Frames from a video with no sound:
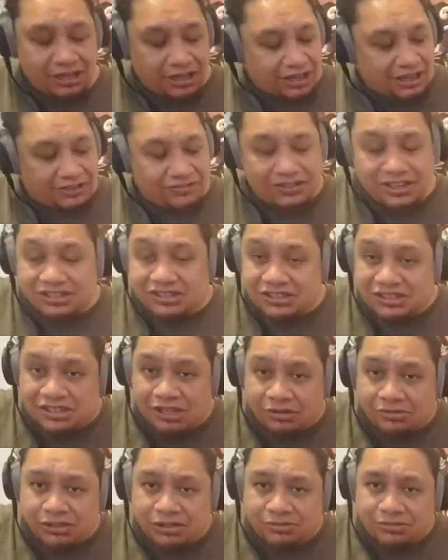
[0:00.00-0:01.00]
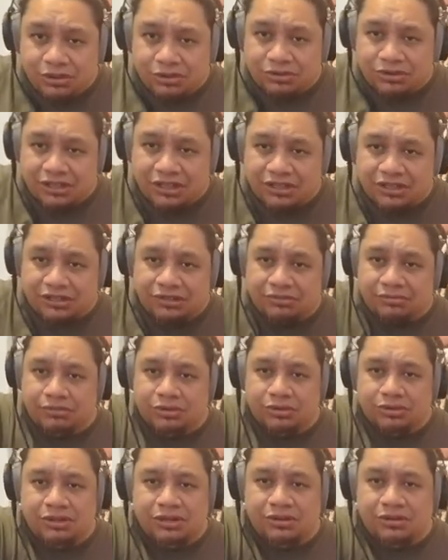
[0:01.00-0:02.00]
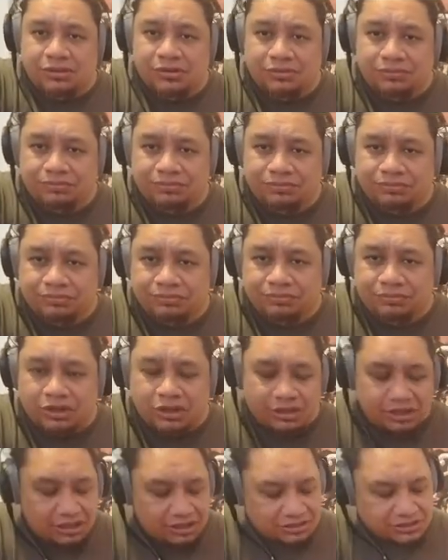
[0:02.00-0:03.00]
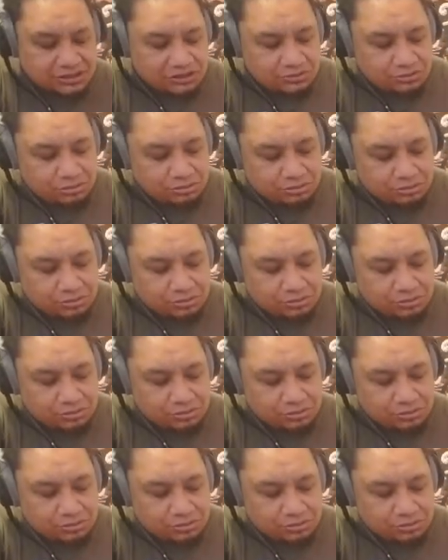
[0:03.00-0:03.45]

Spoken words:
and that just helps mute the note. Okay, so